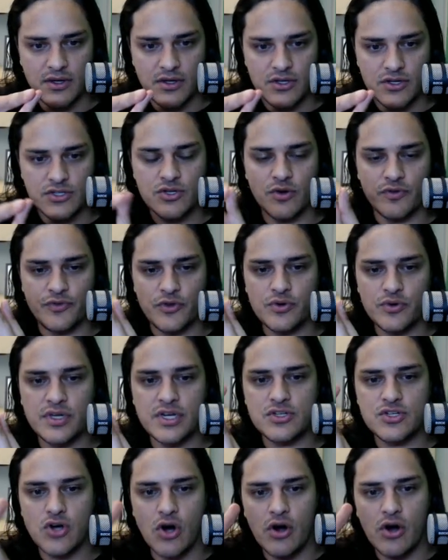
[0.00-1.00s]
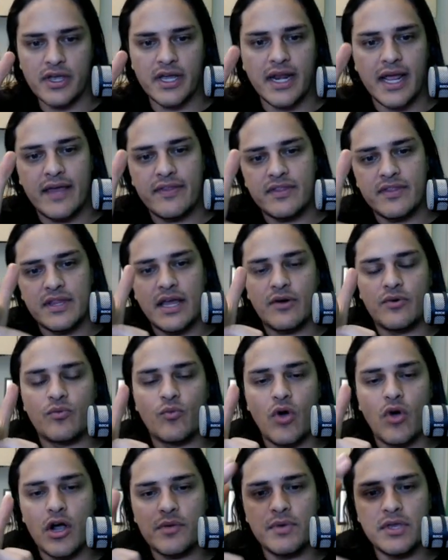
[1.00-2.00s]
So if you can target and now
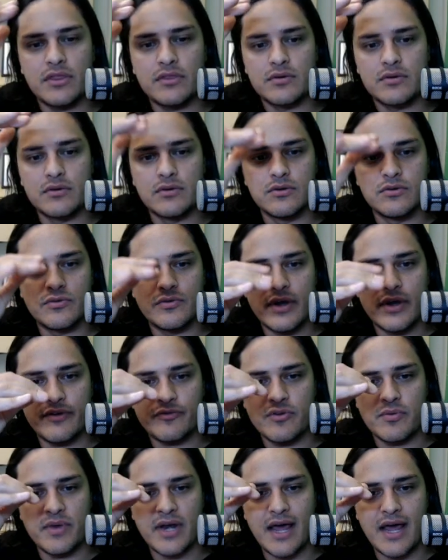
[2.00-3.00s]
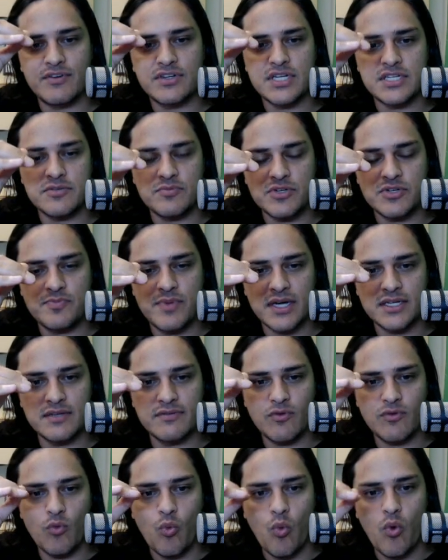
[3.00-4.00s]
walk me through uh, from an advertising perspective,
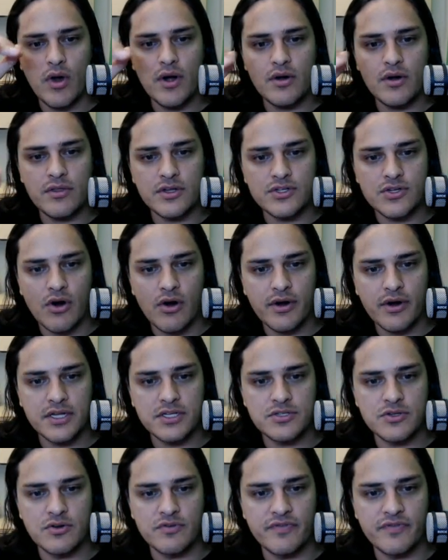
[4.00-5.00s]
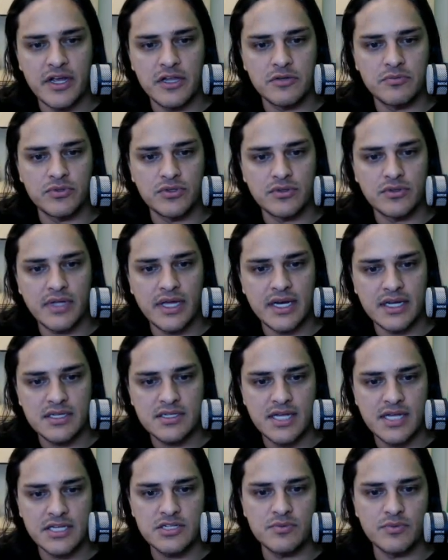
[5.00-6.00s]
what are the targets that are available and
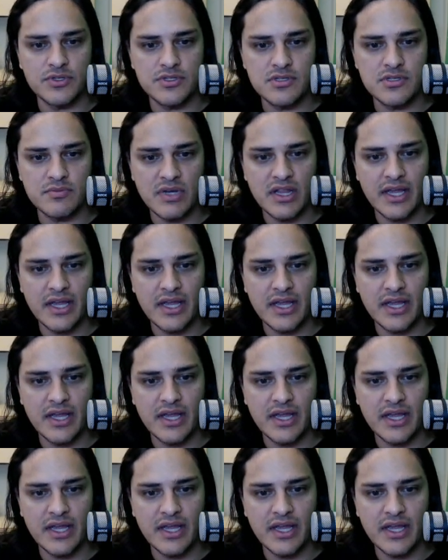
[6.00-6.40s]
accessible to me?